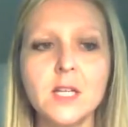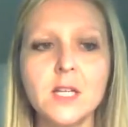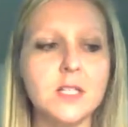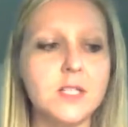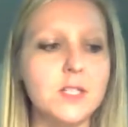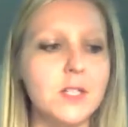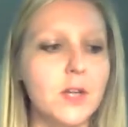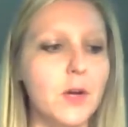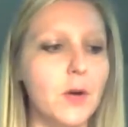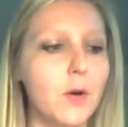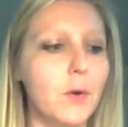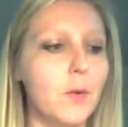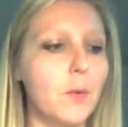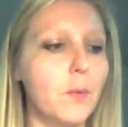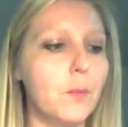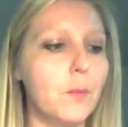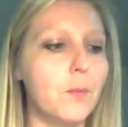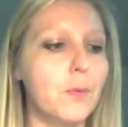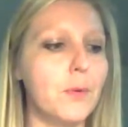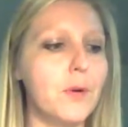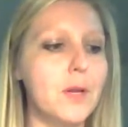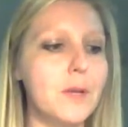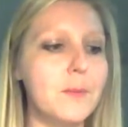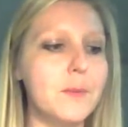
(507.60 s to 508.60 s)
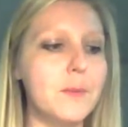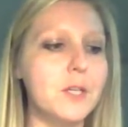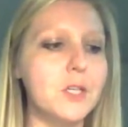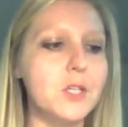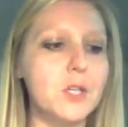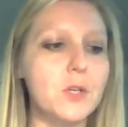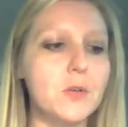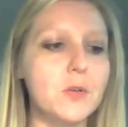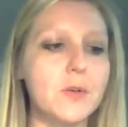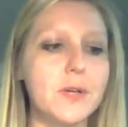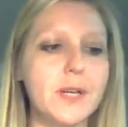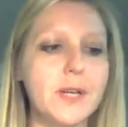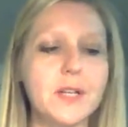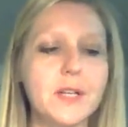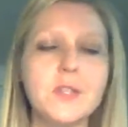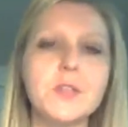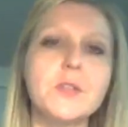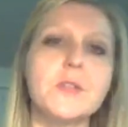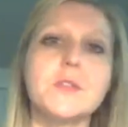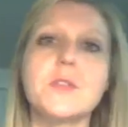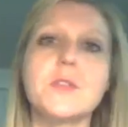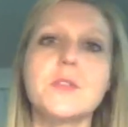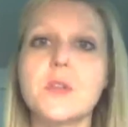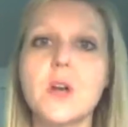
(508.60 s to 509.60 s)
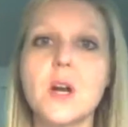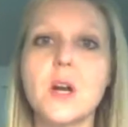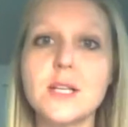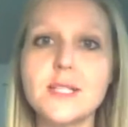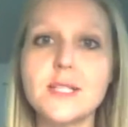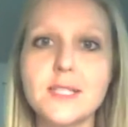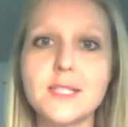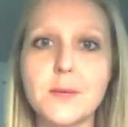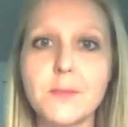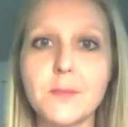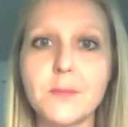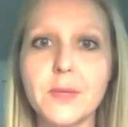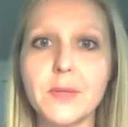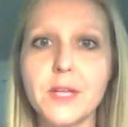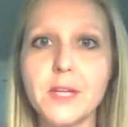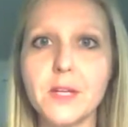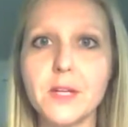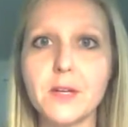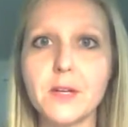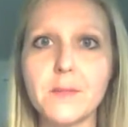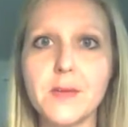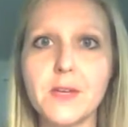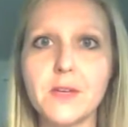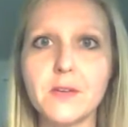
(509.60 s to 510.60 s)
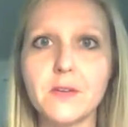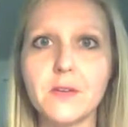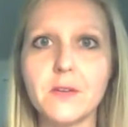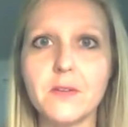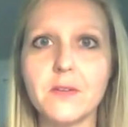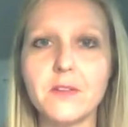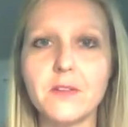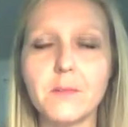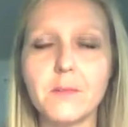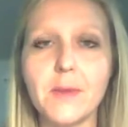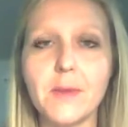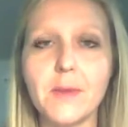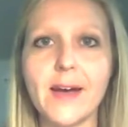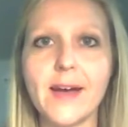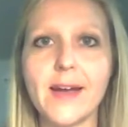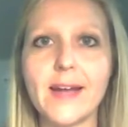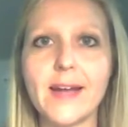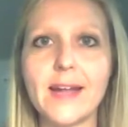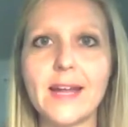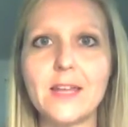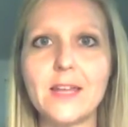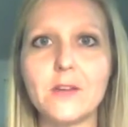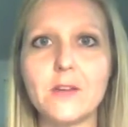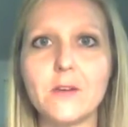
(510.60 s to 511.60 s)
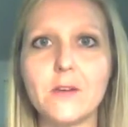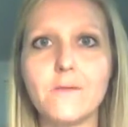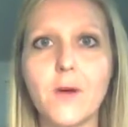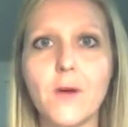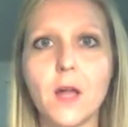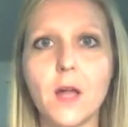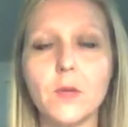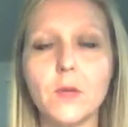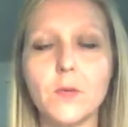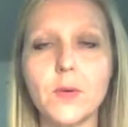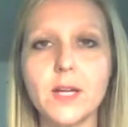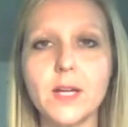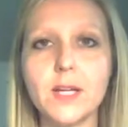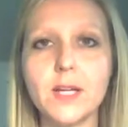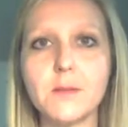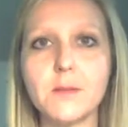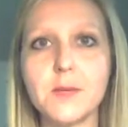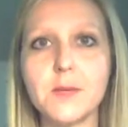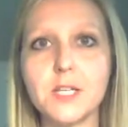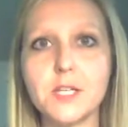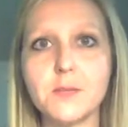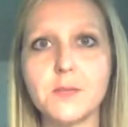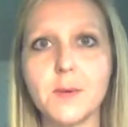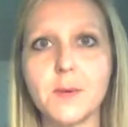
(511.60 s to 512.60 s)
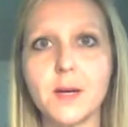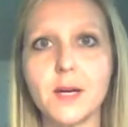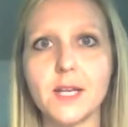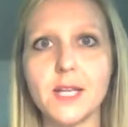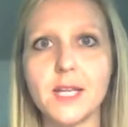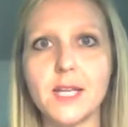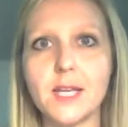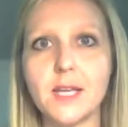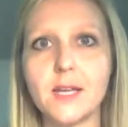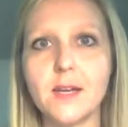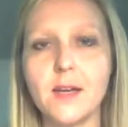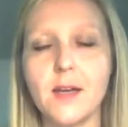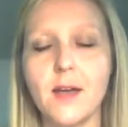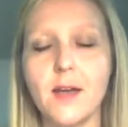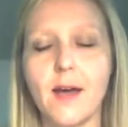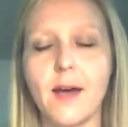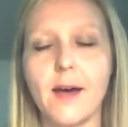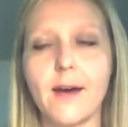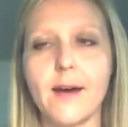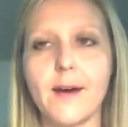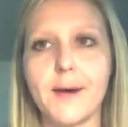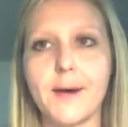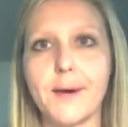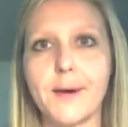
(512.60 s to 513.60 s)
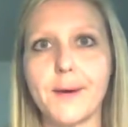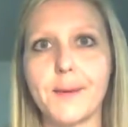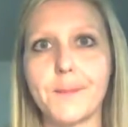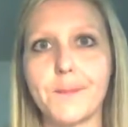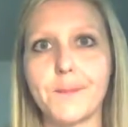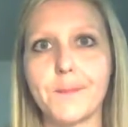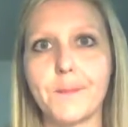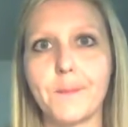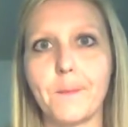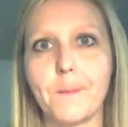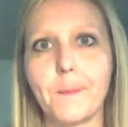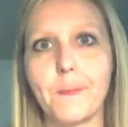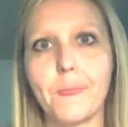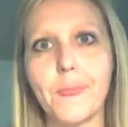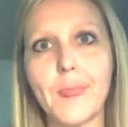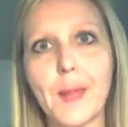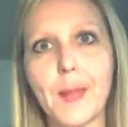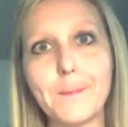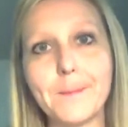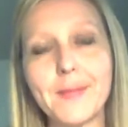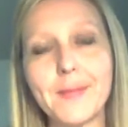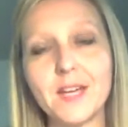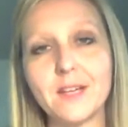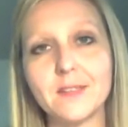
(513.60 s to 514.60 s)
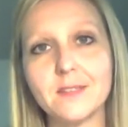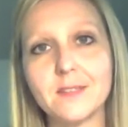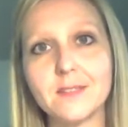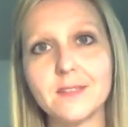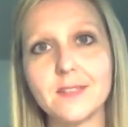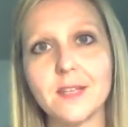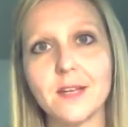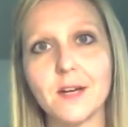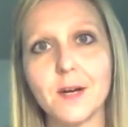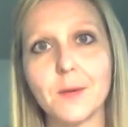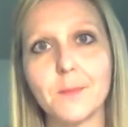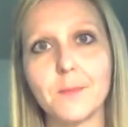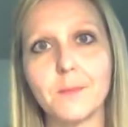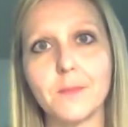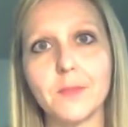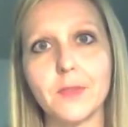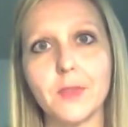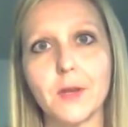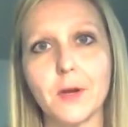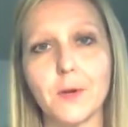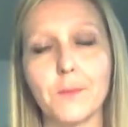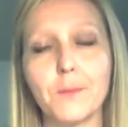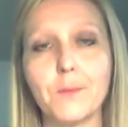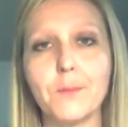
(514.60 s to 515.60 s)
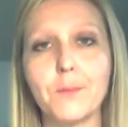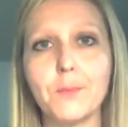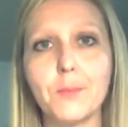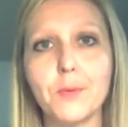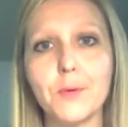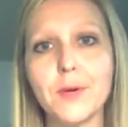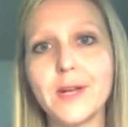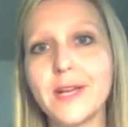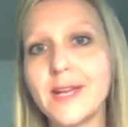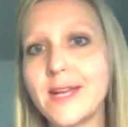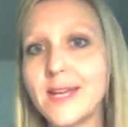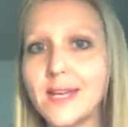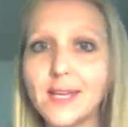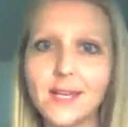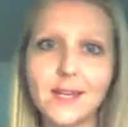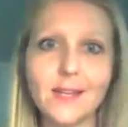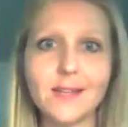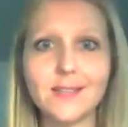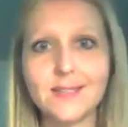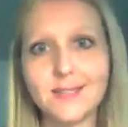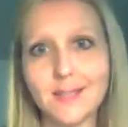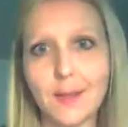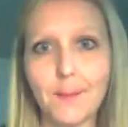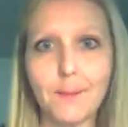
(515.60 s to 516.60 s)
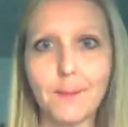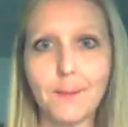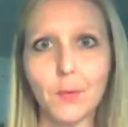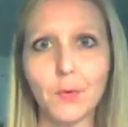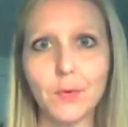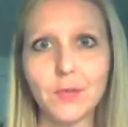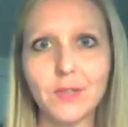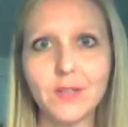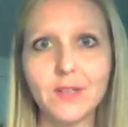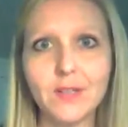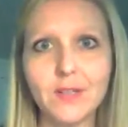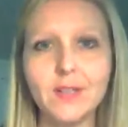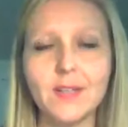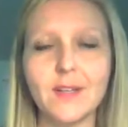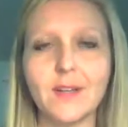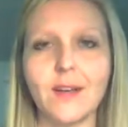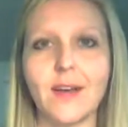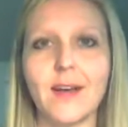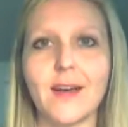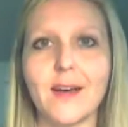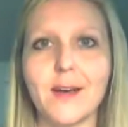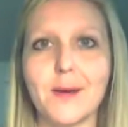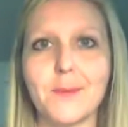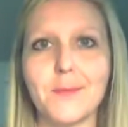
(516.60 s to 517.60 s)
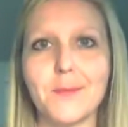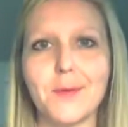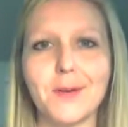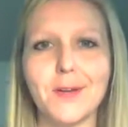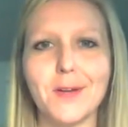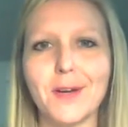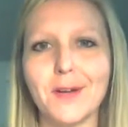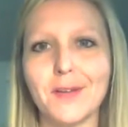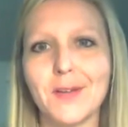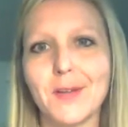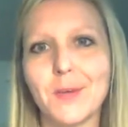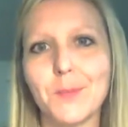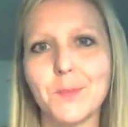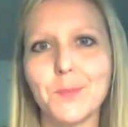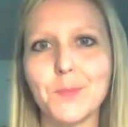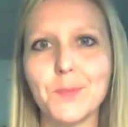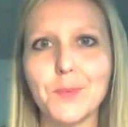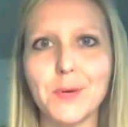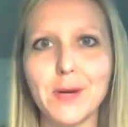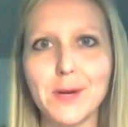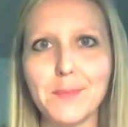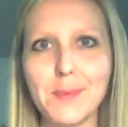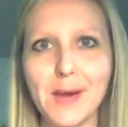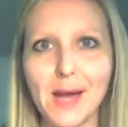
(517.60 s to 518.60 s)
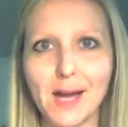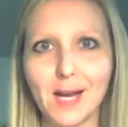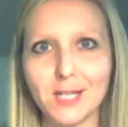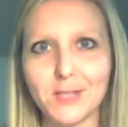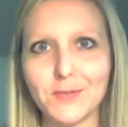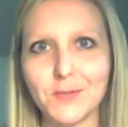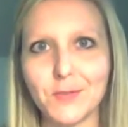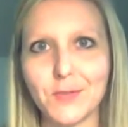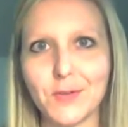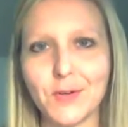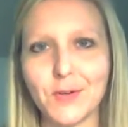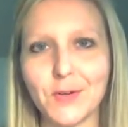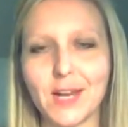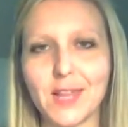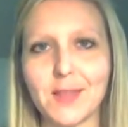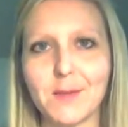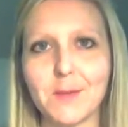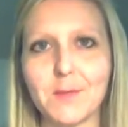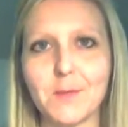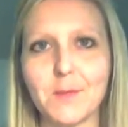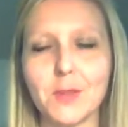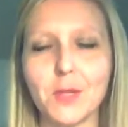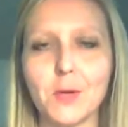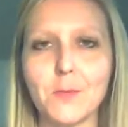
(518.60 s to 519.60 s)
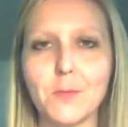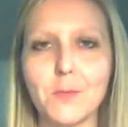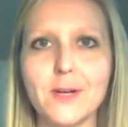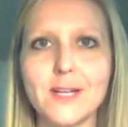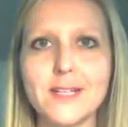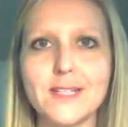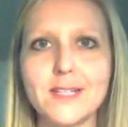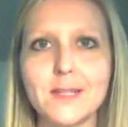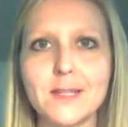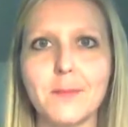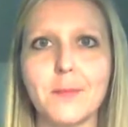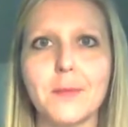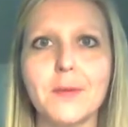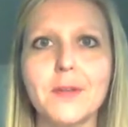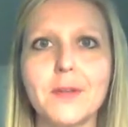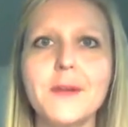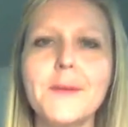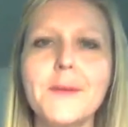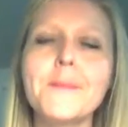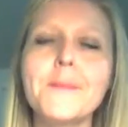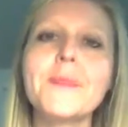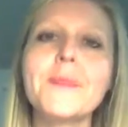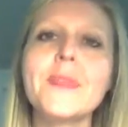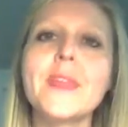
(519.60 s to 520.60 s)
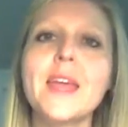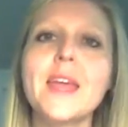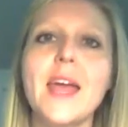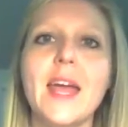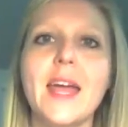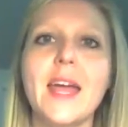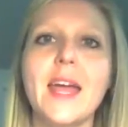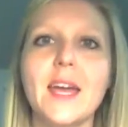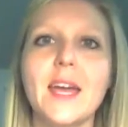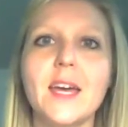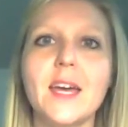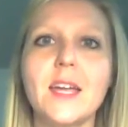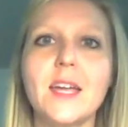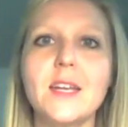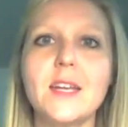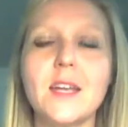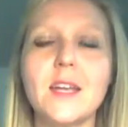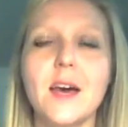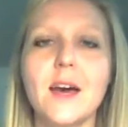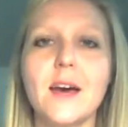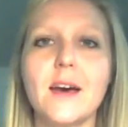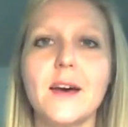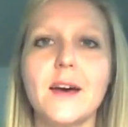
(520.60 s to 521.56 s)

So pretty much you're going to start assembling your meals by either following the Beachbody meals that are pre-assembled. They're not like pre-packaged food or anything, but they're pre-assembled. And